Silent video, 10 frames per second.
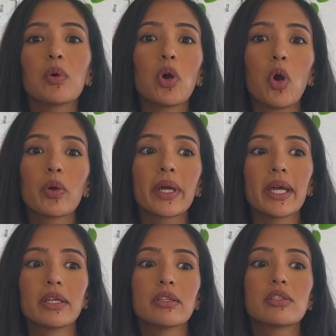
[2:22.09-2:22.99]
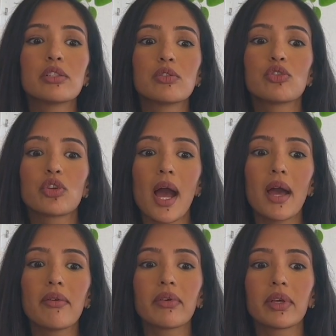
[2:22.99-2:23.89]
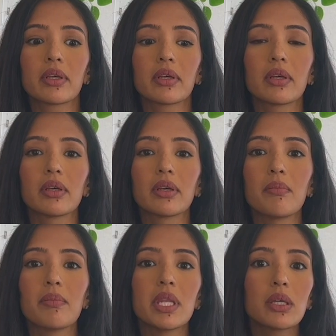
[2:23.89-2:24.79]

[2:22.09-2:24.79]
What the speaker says: Well, okay, do you drive like a Mini